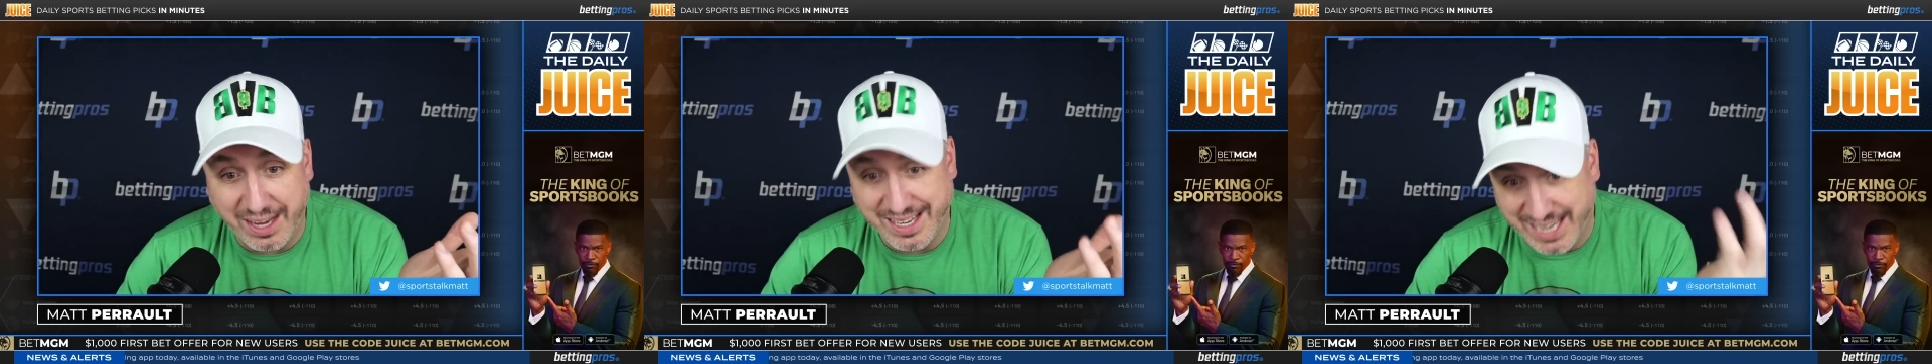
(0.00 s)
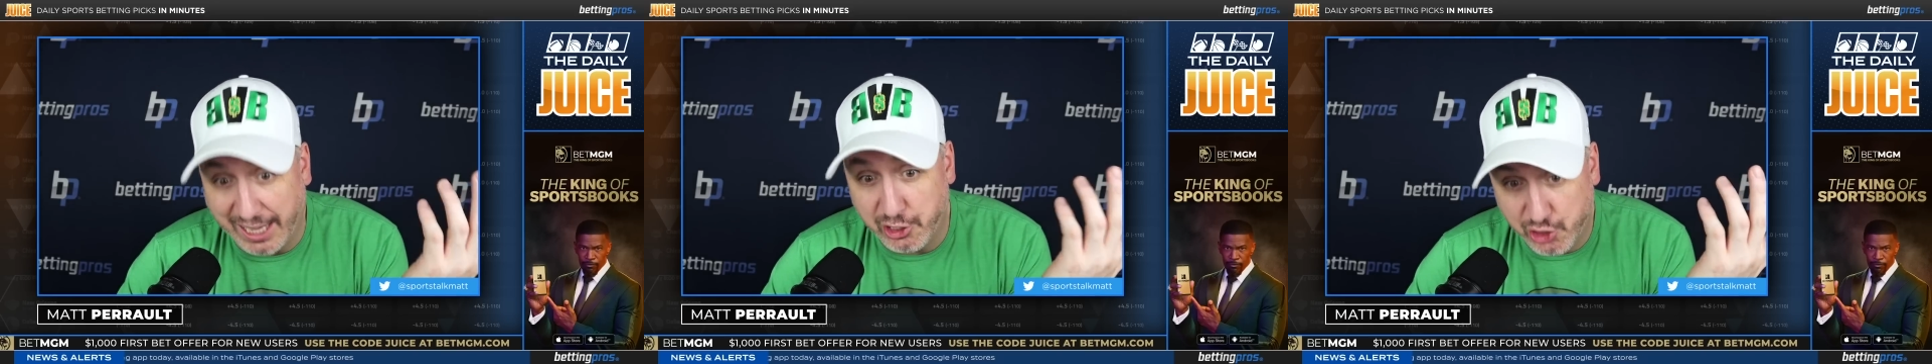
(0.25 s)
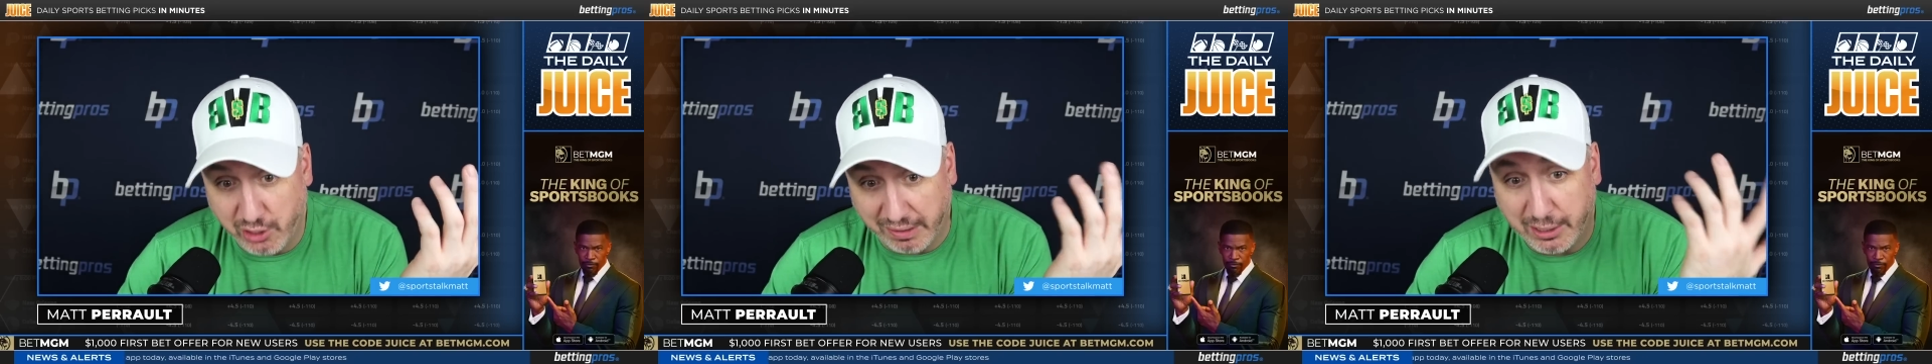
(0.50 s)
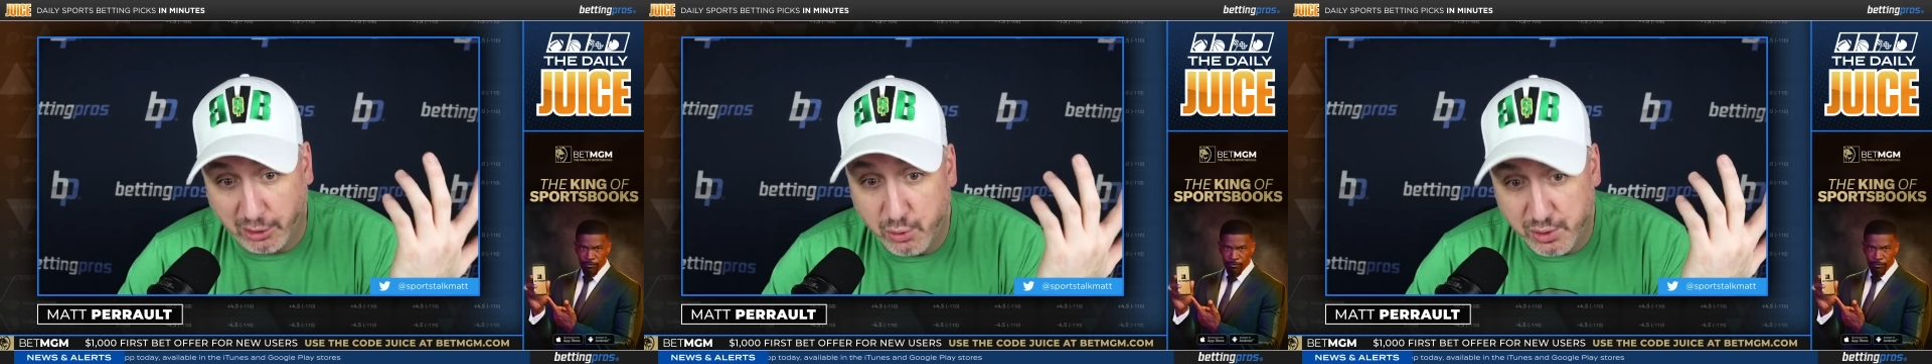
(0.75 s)

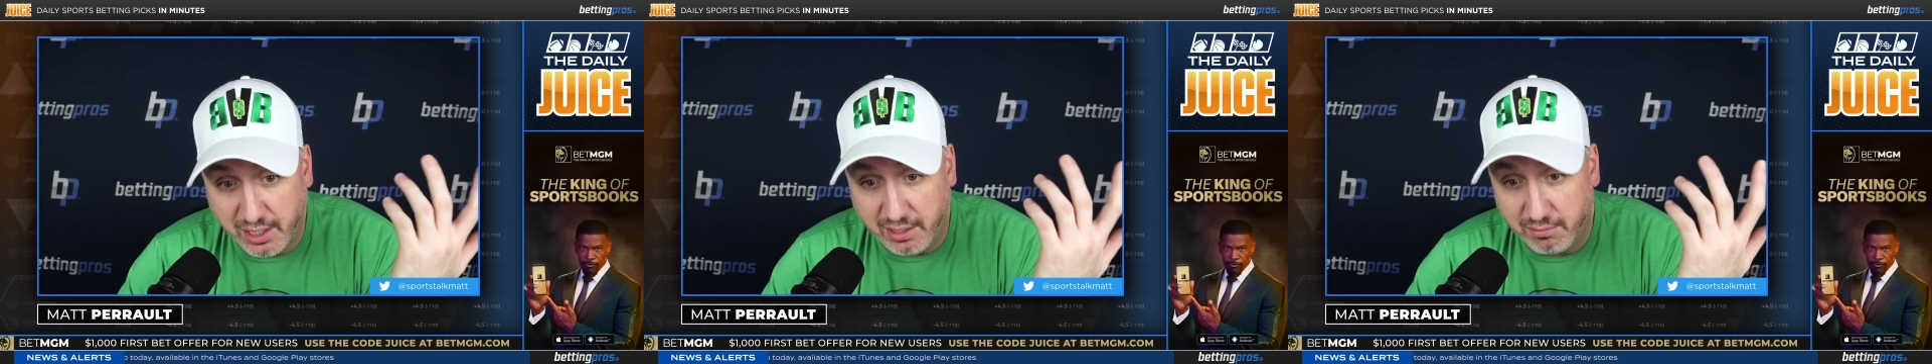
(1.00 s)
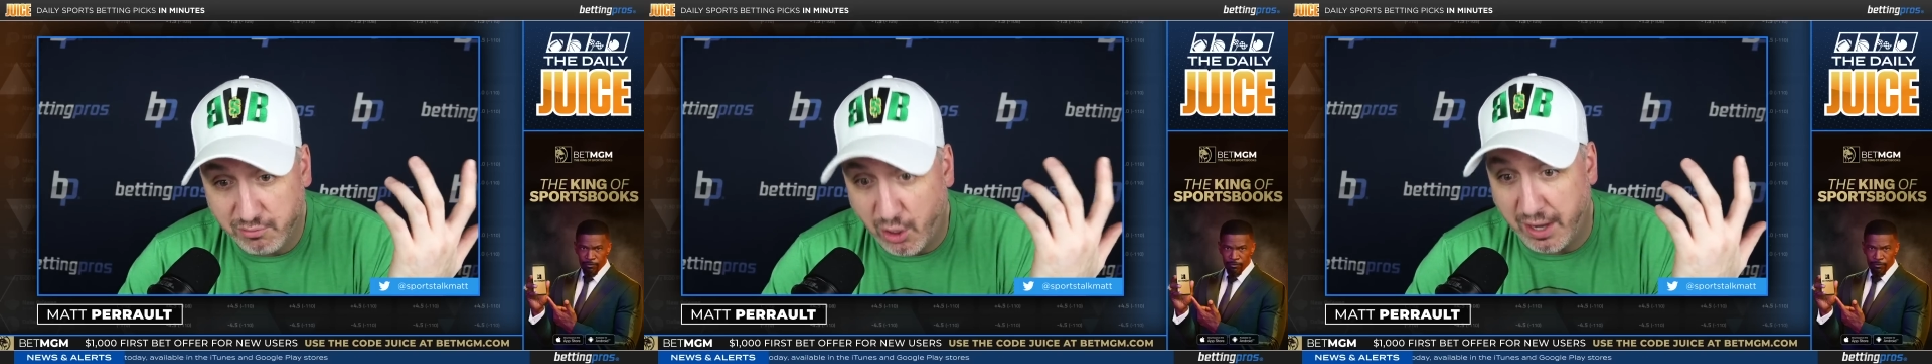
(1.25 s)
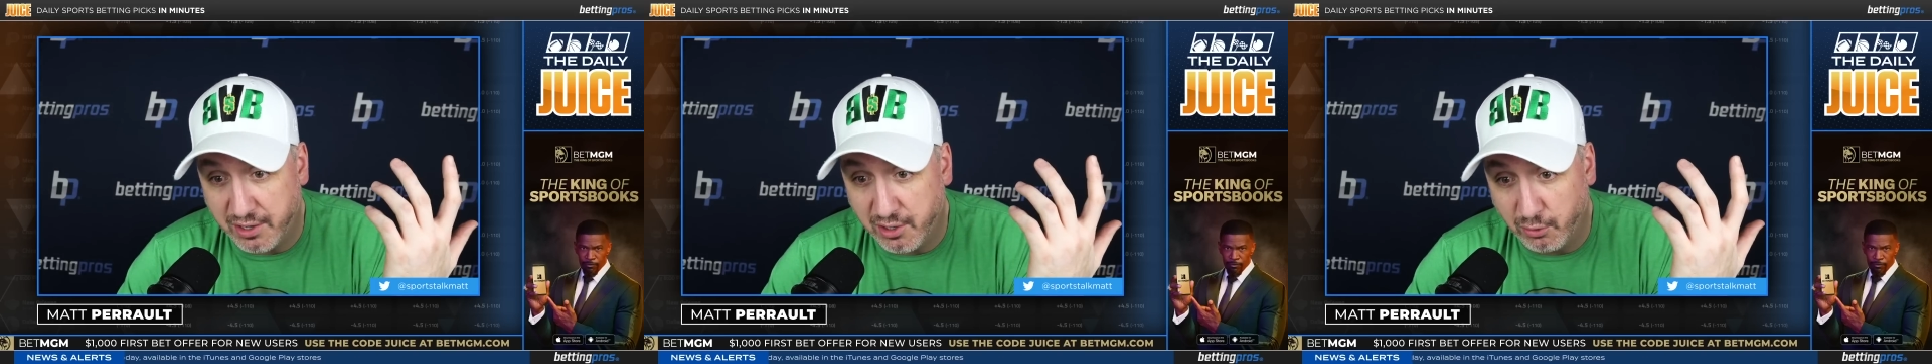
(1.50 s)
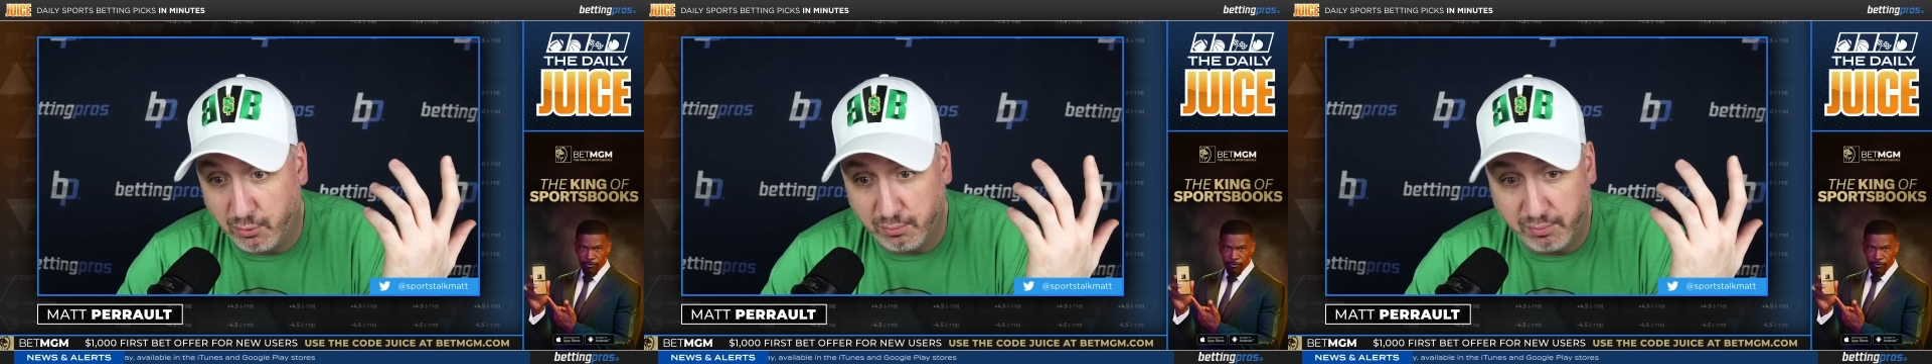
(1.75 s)
intentionally losing, trying
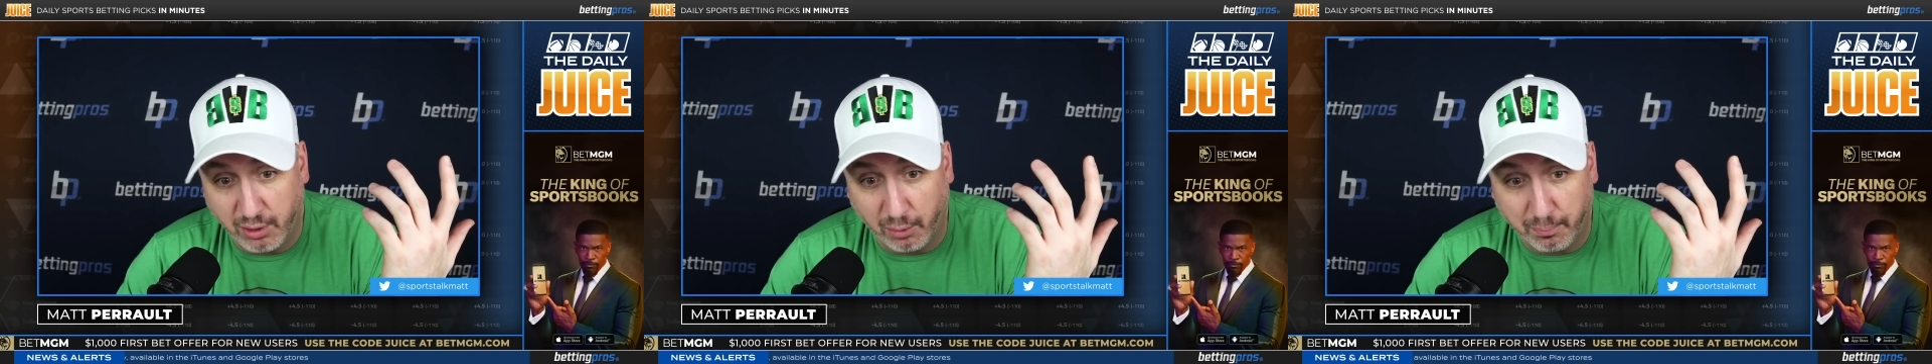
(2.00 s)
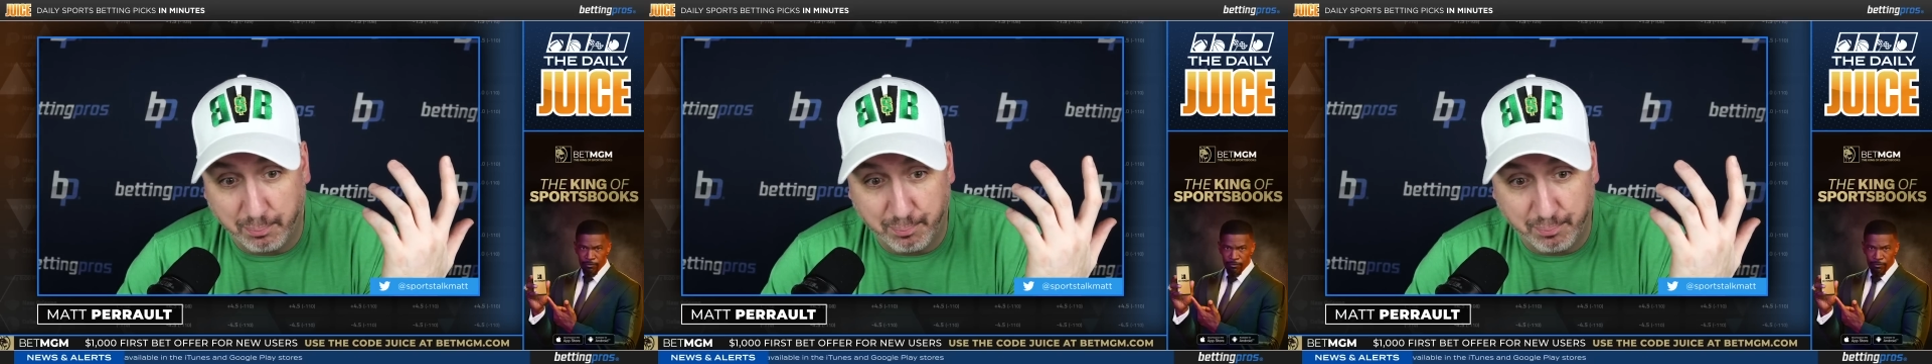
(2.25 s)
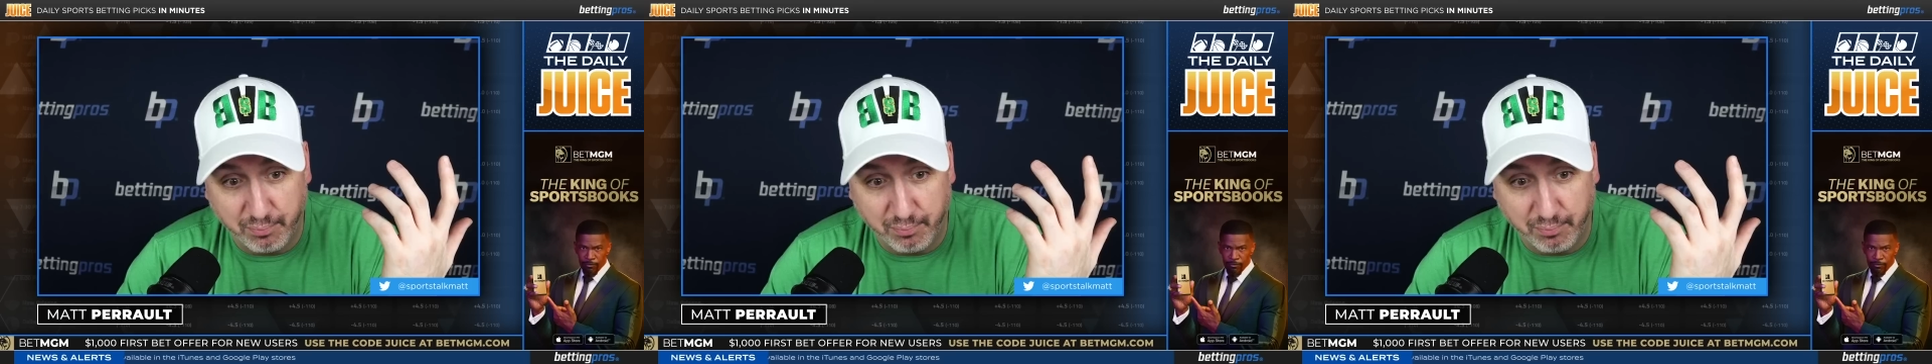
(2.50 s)
to, you know,